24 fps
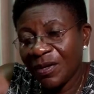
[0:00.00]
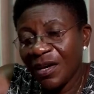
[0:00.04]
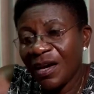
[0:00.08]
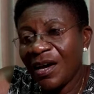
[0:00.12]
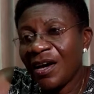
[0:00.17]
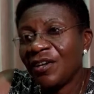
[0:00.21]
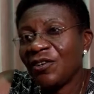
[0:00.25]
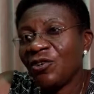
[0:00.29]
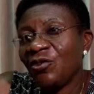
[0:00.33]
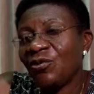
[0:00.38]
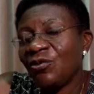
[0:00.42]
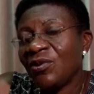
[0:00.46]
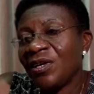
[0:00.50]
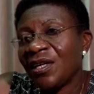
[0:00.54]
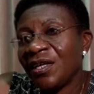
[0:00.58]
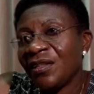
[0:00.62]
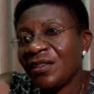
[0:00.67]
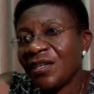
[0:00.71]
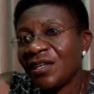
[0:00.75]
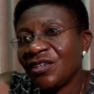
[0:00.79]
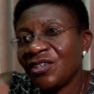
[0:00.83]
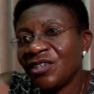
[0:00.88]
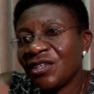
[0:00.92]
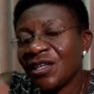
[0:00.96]
and you let
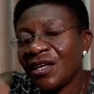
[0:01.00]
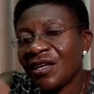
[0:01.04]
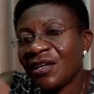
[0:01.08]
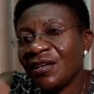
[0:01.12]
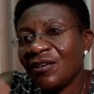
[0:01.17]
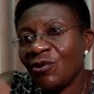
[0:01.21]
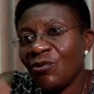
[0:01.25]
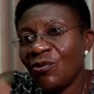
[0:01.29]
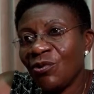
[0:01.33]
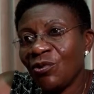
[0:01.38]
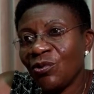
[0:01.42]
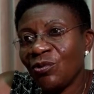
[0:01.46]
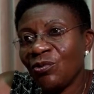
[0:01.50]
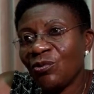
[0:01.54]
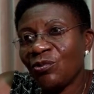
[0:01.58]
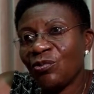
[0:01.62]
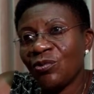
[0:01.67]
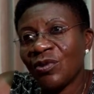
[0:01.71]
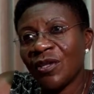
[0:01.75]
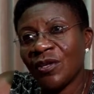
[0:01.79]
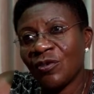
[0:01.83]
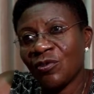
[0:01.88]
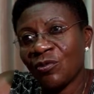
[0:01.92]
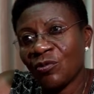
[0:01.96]
the child go
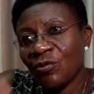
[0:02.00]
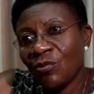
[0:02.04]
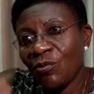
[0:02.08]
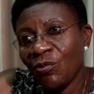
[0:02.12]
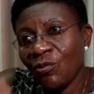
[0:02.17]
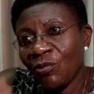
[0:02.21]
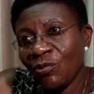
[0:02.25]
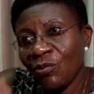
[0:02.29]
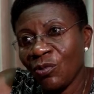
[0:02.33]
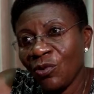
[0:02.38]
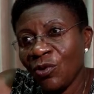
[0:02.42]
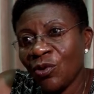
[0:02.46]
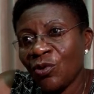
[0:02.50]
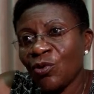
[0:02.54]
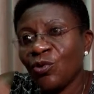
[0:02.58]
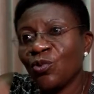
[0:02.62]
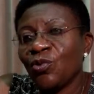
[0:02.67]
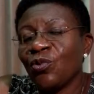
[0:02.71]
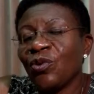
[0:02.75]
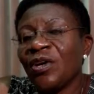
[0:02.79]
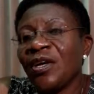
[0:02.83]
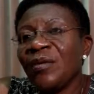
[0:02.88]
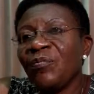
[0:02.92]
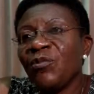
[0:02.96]
to the school
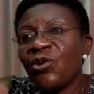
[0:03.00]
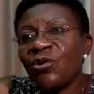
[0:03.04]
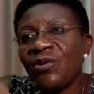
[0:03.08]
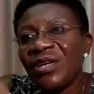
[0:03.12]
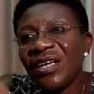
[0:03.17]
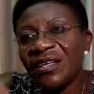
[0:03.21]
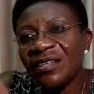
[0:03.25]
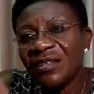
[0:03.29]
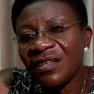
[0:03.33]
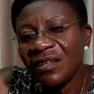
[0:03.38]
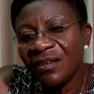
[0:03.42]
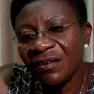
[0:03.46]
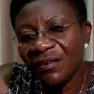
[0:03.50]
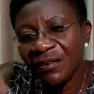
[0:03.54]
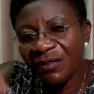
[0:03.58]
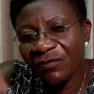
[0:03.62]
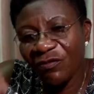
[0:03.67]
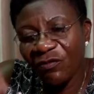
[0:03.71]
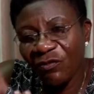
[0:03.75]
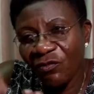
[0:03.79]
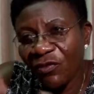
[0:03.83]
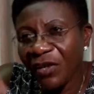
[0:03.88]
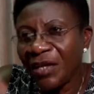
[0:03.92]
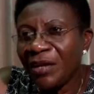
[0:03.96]
to emulate
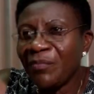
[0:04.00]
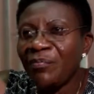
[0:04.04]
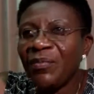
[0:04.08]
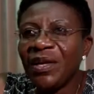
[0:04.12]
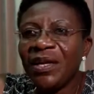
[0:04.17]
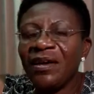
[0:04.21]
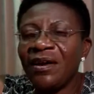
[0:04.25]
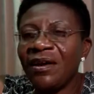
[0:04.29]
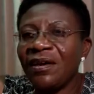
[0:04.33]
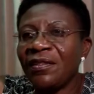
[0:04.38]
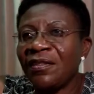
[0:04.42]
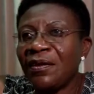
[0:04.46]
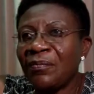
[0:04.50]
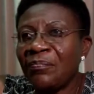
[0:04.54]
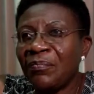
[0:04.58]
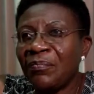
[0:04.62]
very many other